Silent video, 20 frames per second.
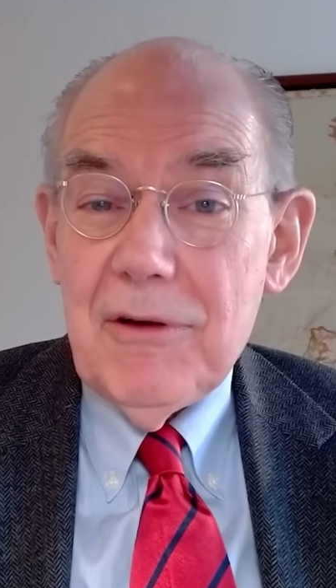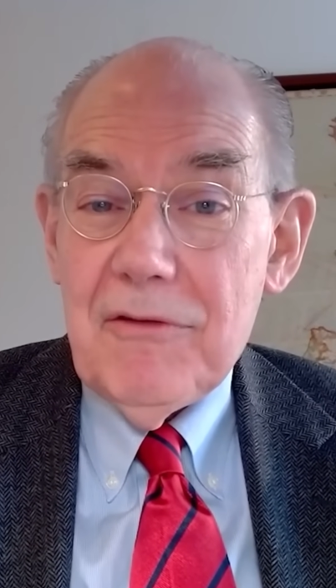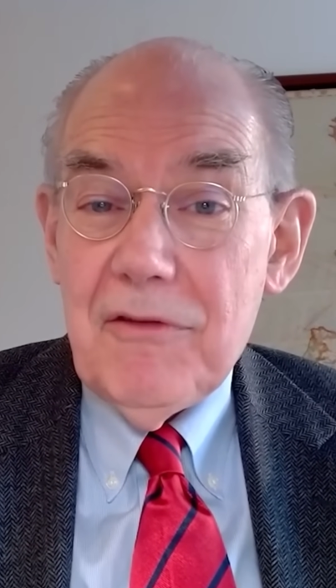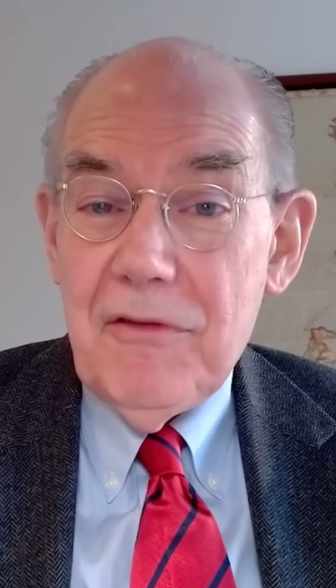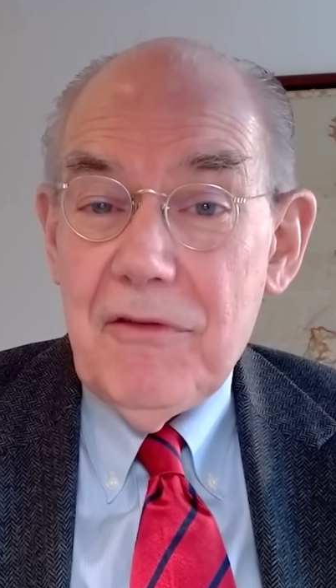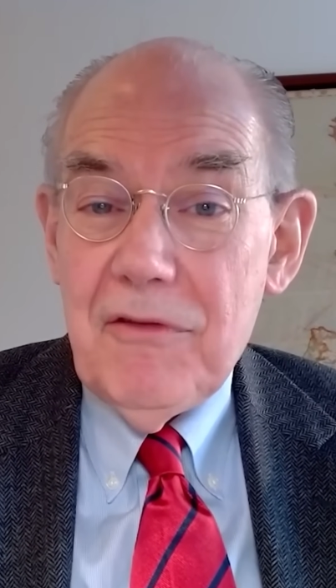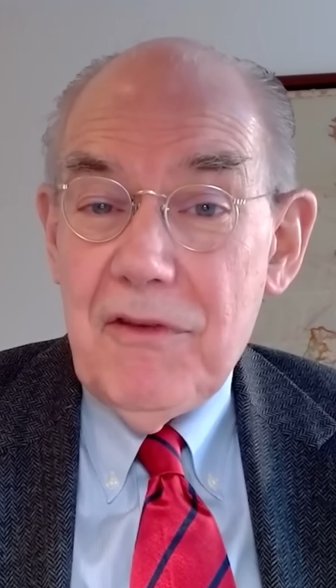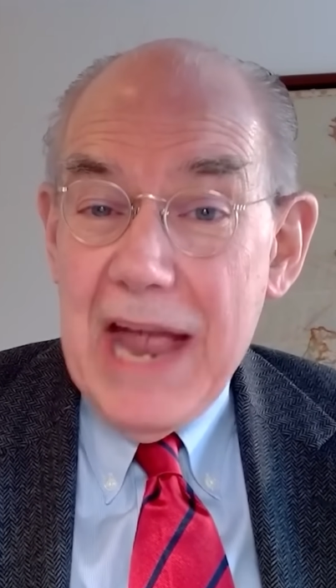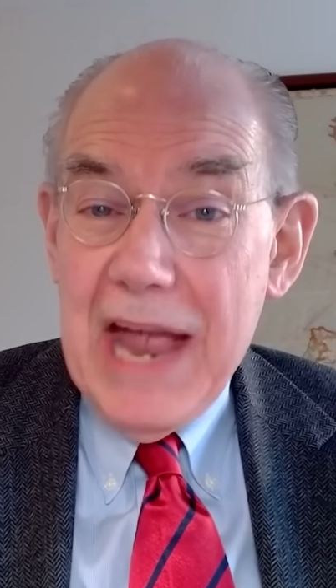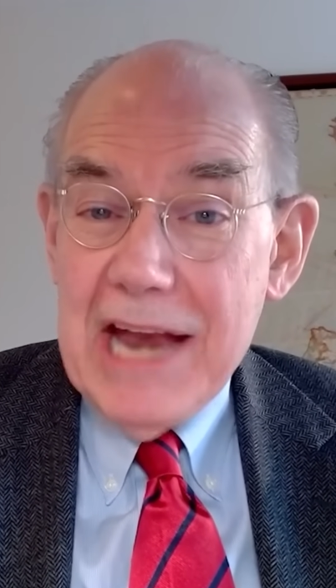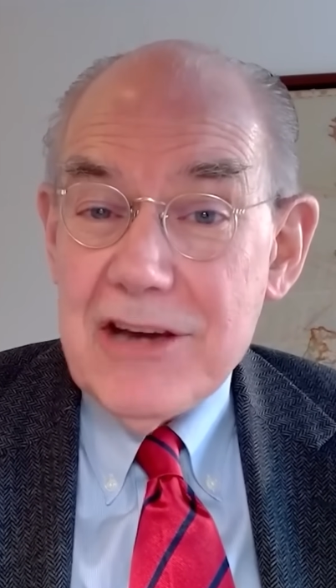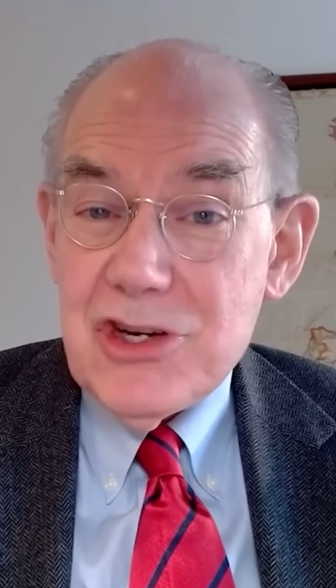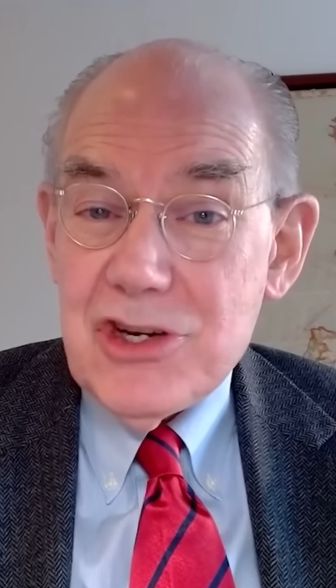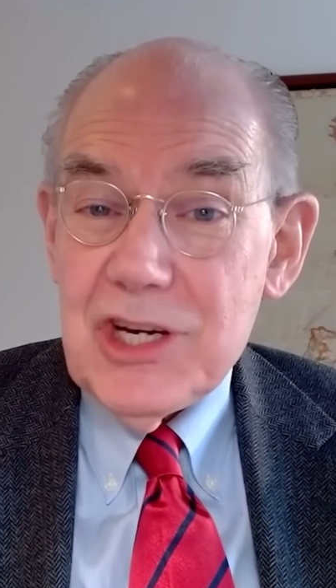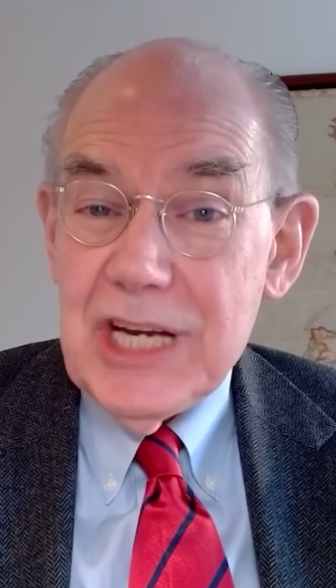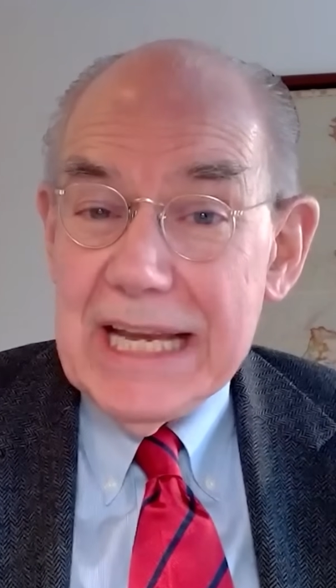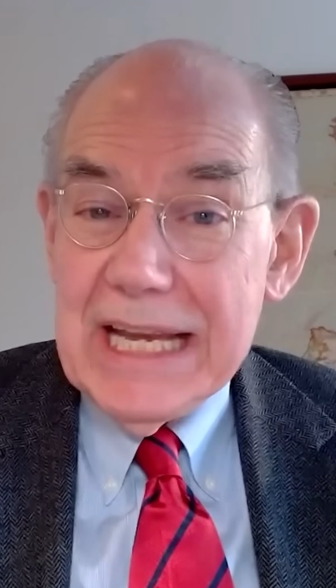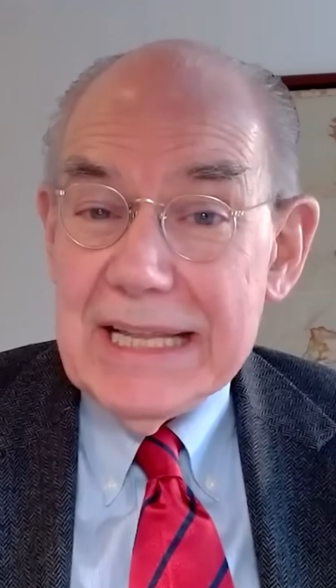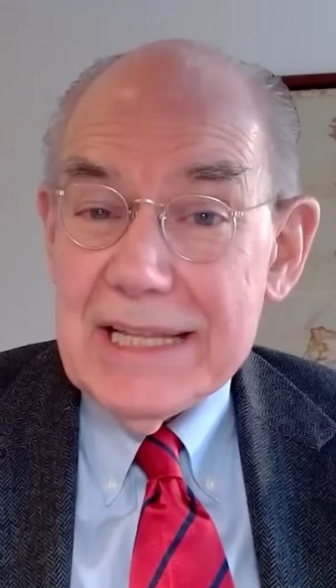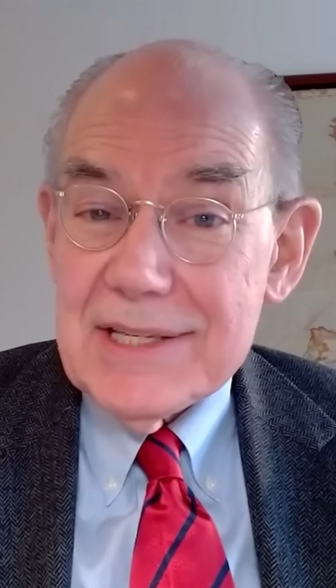
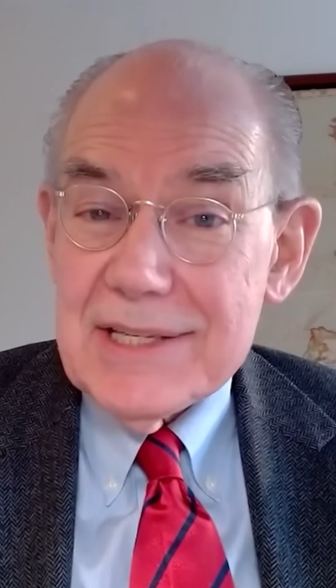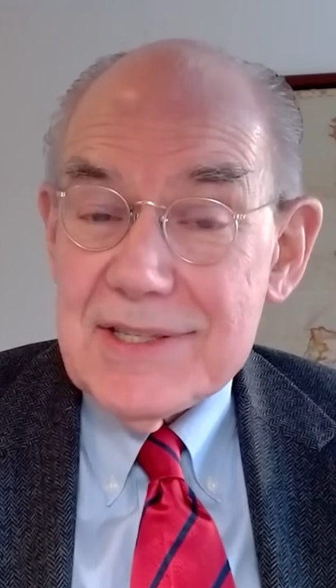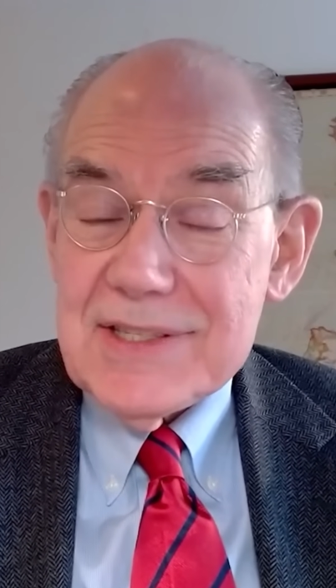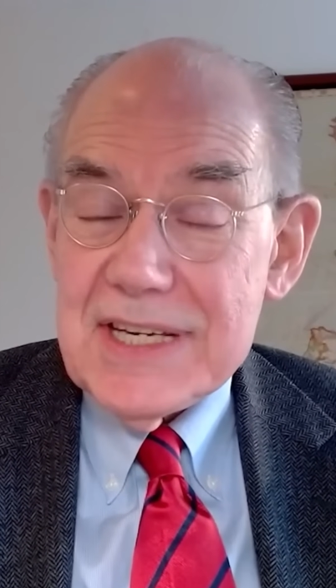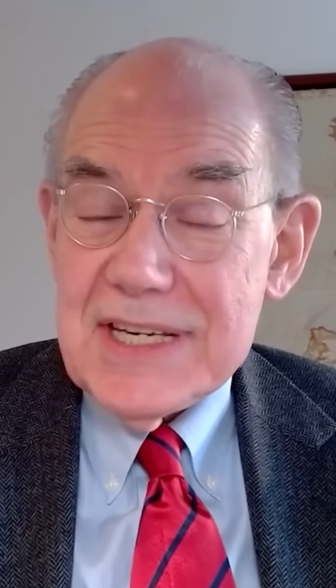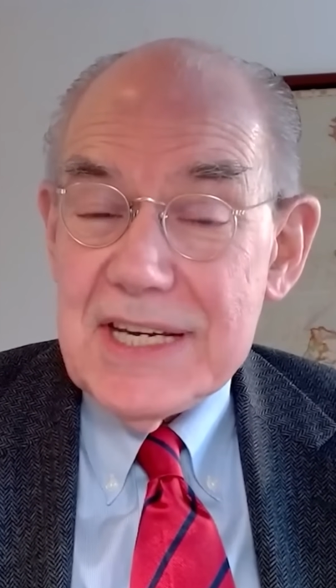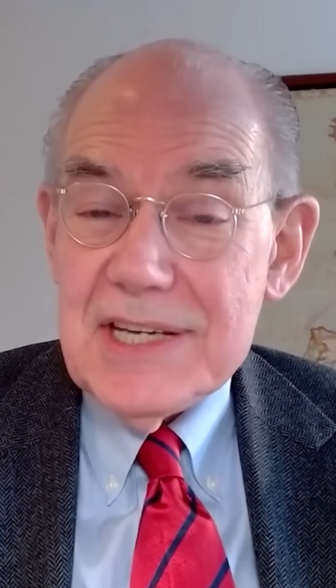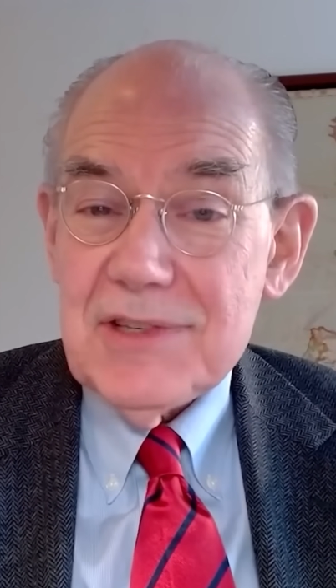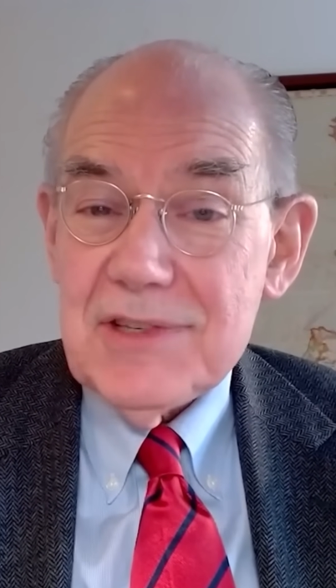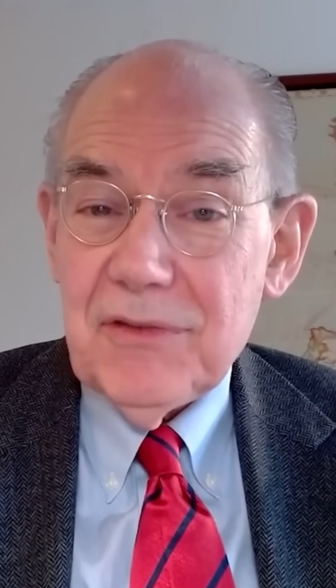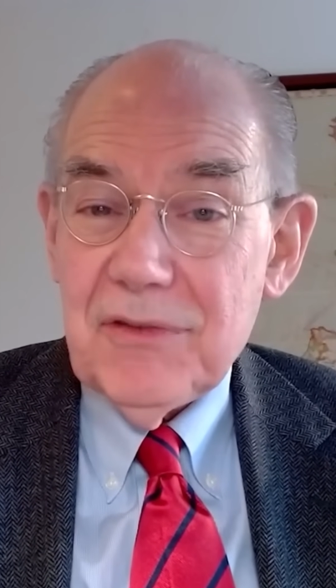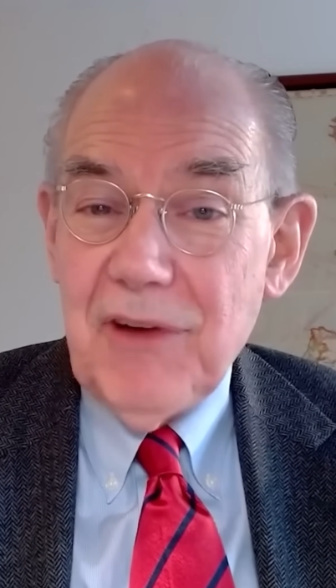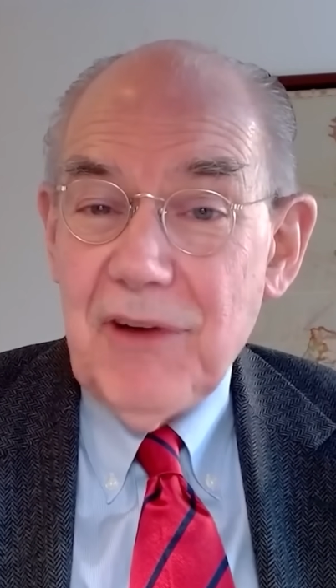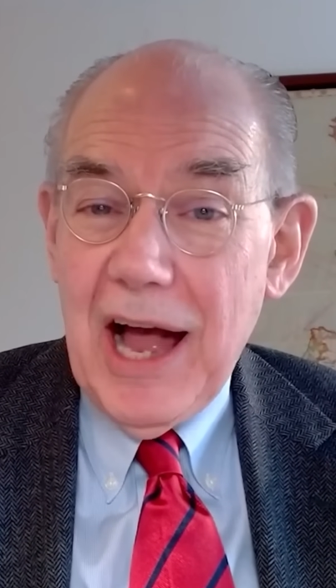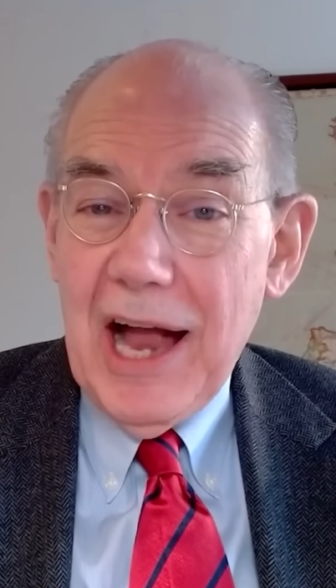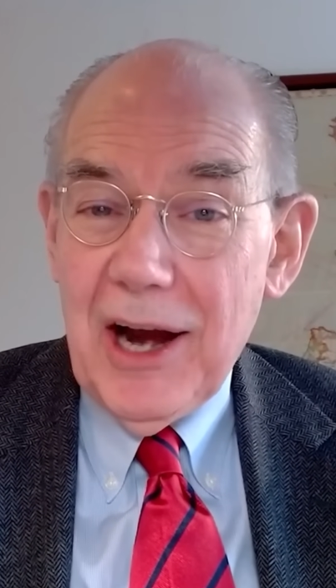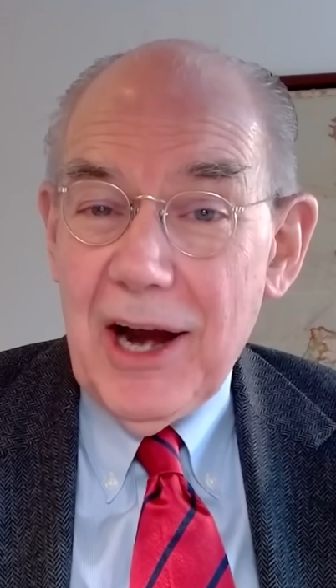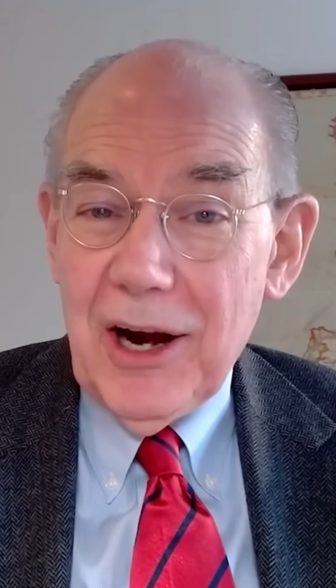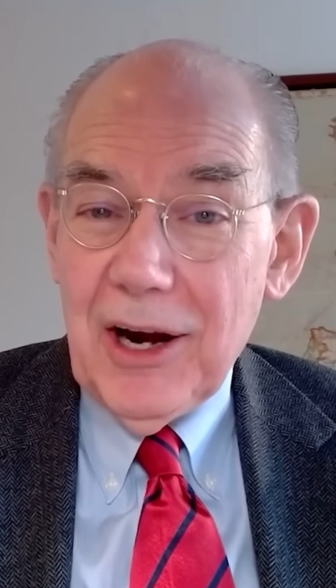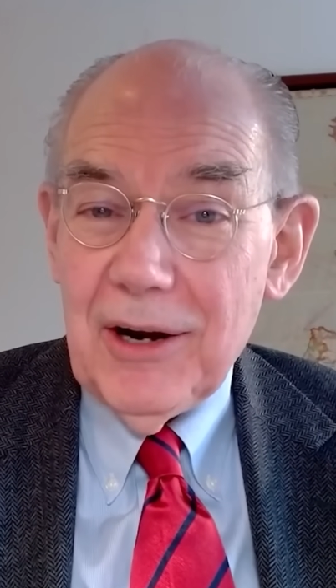fashioning the
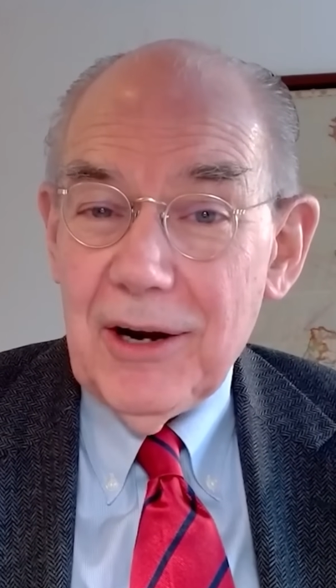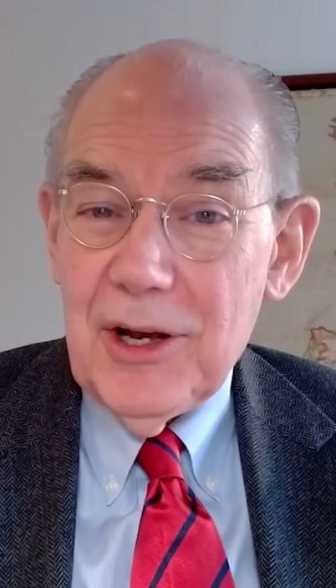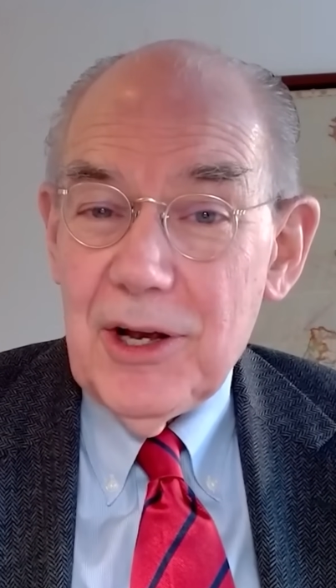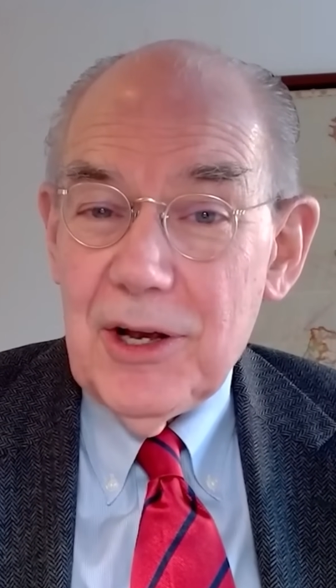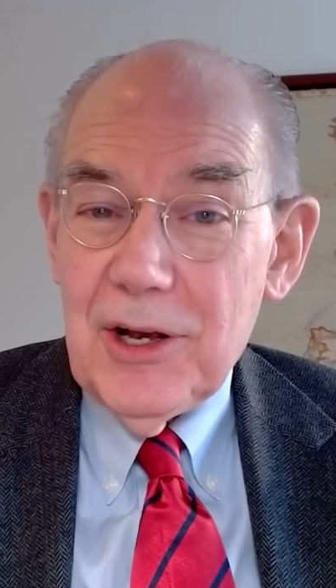ceasefire